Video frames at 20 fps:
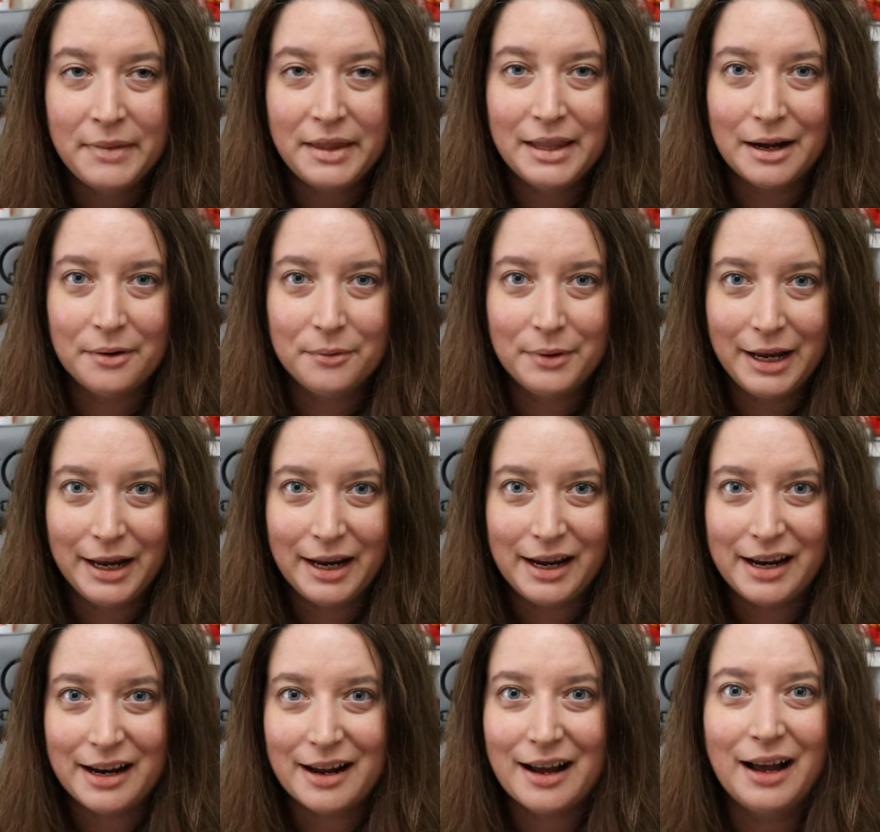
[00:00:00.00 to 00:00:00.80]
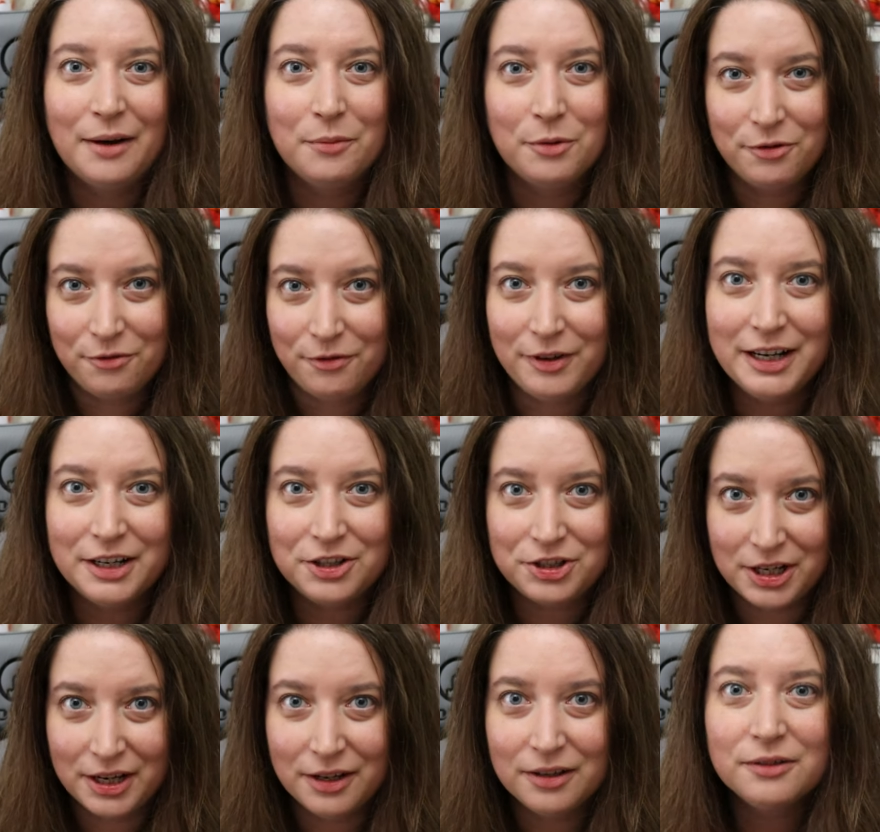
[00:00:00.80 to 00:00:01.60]
That way I will
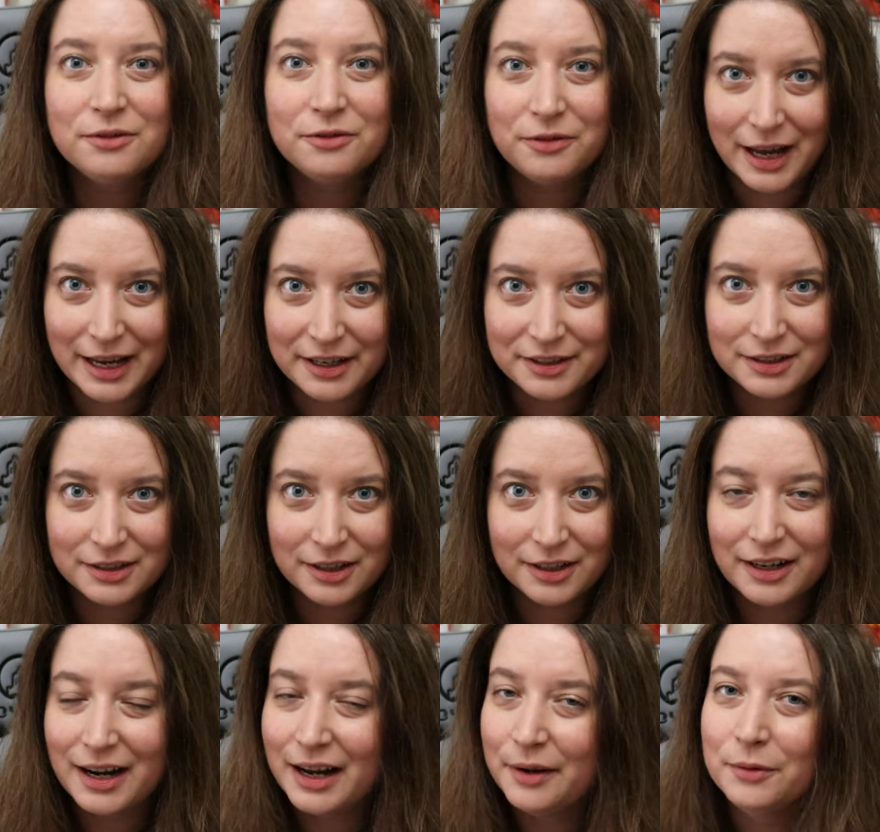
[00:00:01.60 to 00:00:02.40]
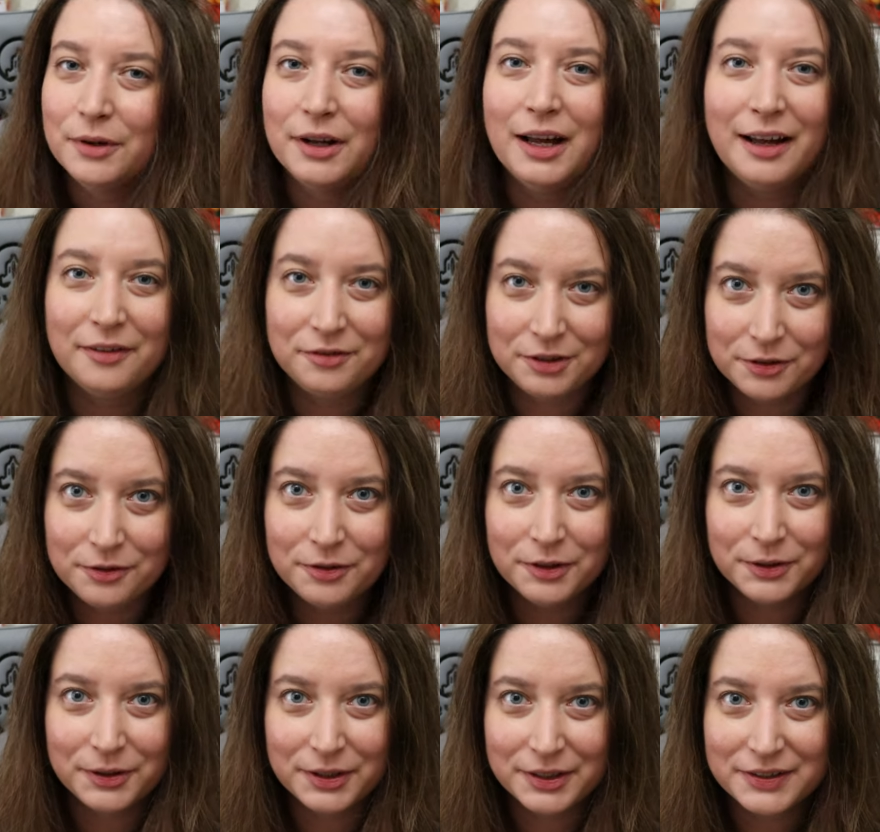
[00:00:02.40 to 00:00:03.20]
finish it faster. I will have to
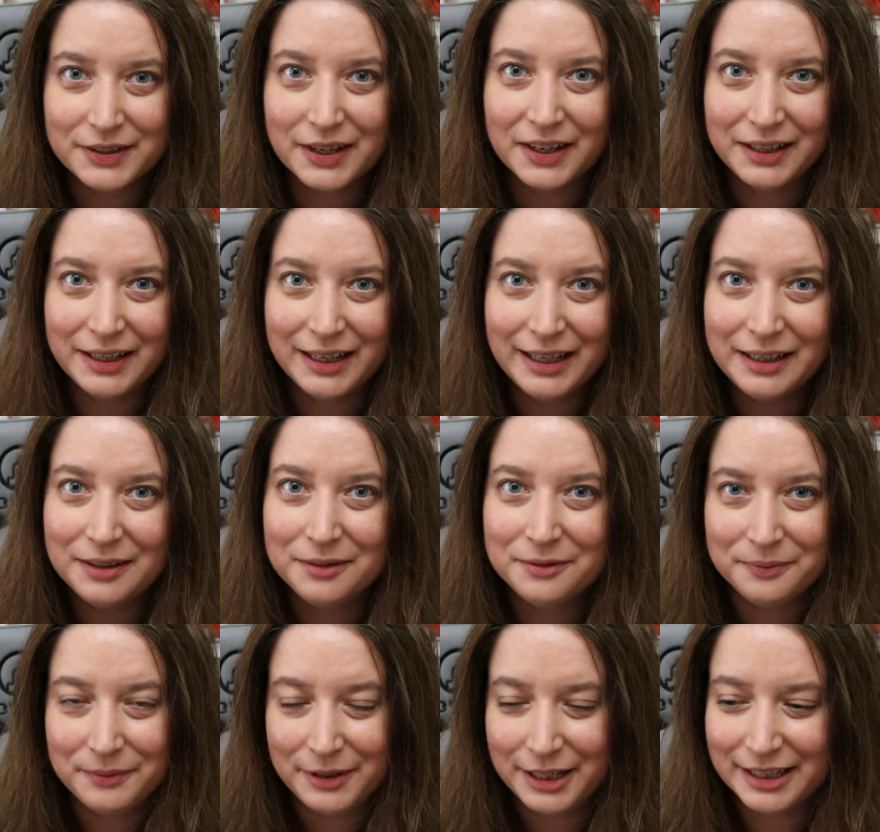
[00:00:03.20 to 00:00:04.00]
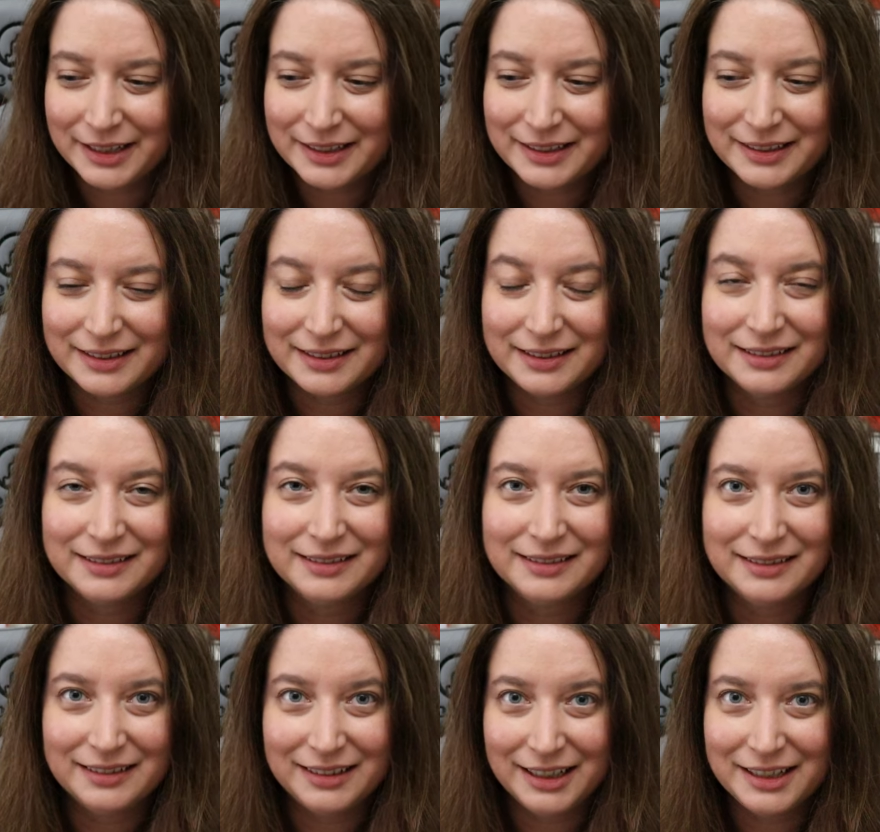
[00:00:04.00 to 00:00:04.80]
focus on it because
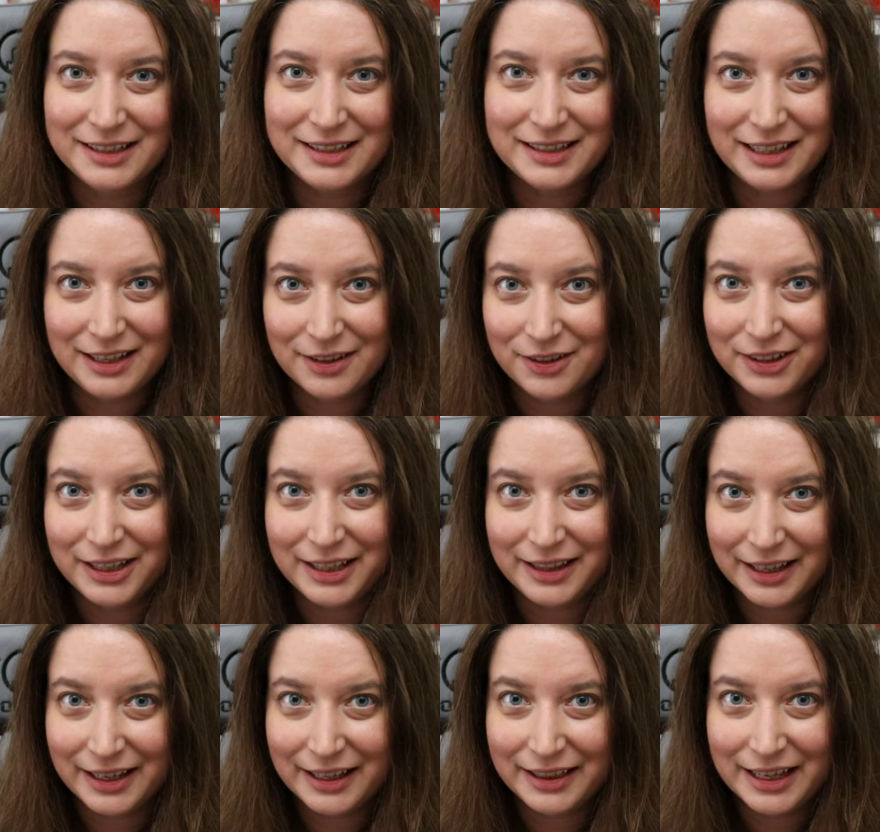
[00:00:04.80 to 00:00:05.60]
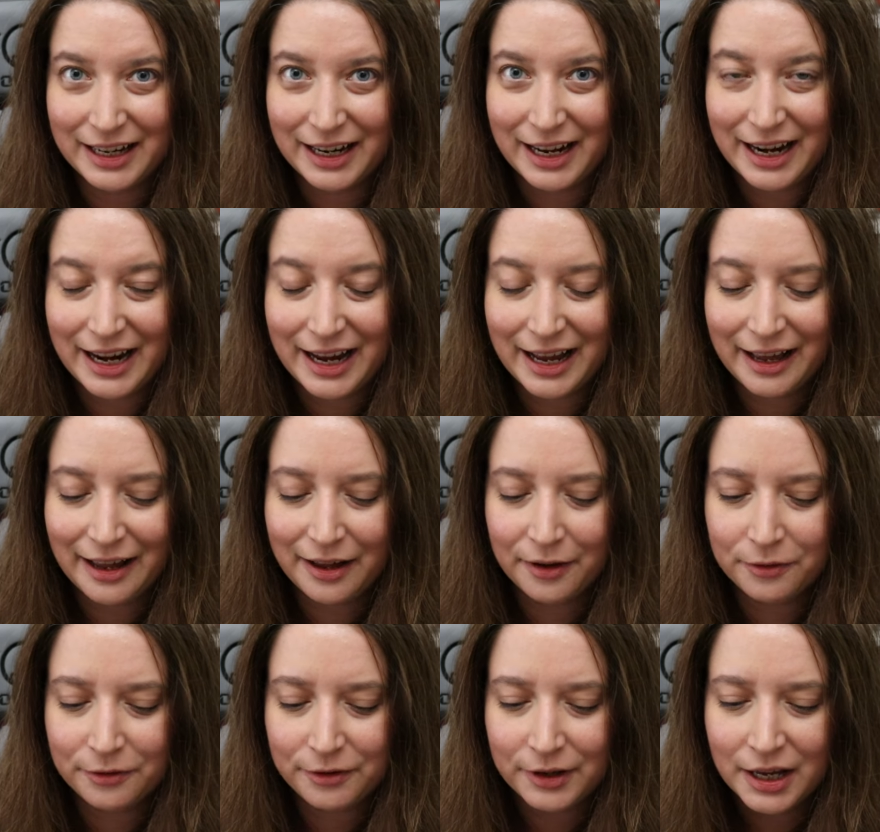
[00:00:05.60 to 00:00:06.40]
it's the only thing that I
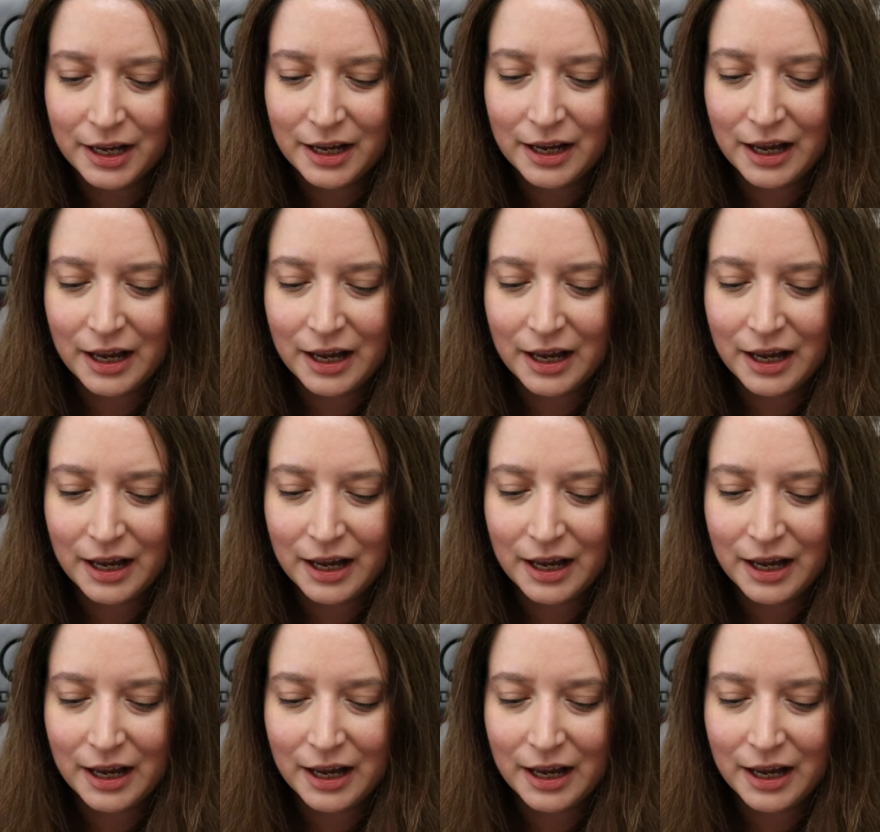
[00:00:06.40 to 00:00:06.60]
have.